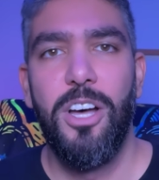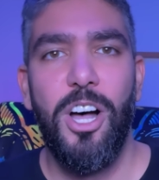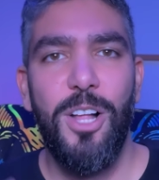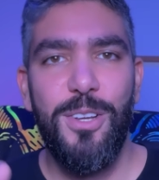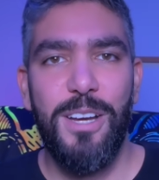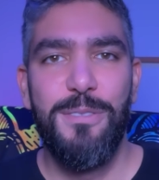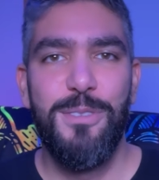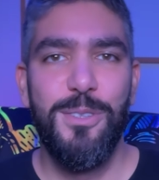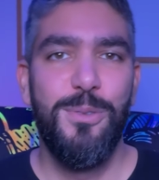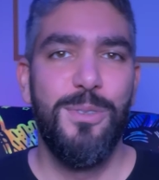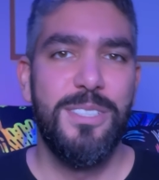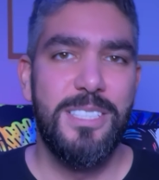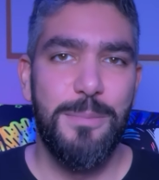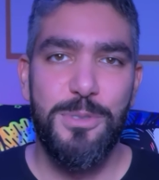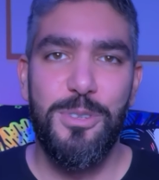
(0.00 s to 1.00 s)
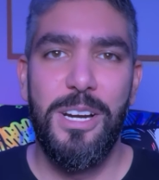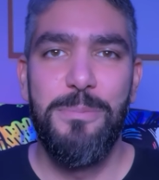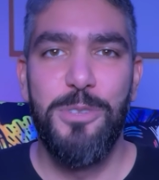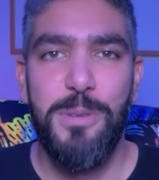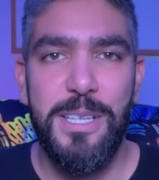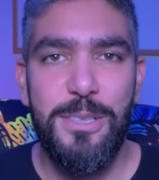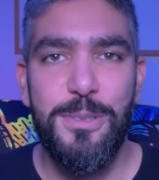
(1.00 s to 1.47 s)
you have to do is subscribe
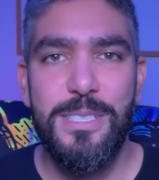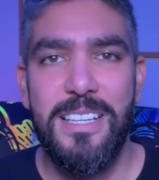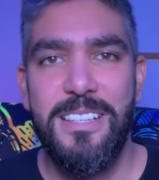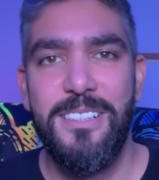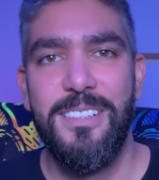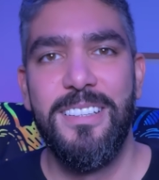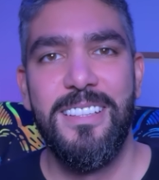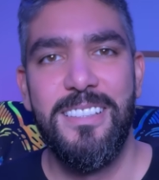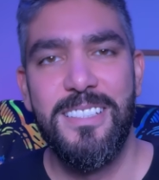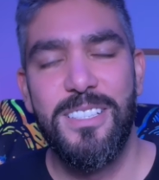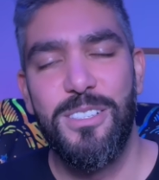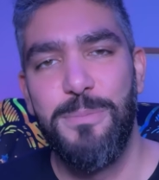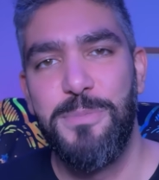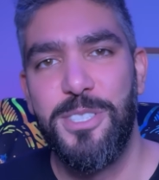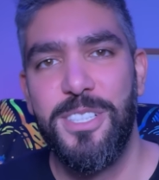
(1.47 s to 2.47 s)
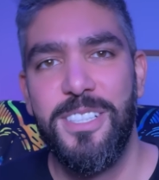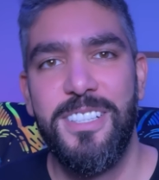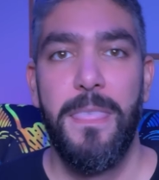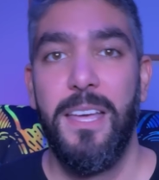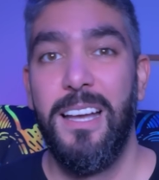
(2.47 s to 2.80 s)
to my newsletter in the description,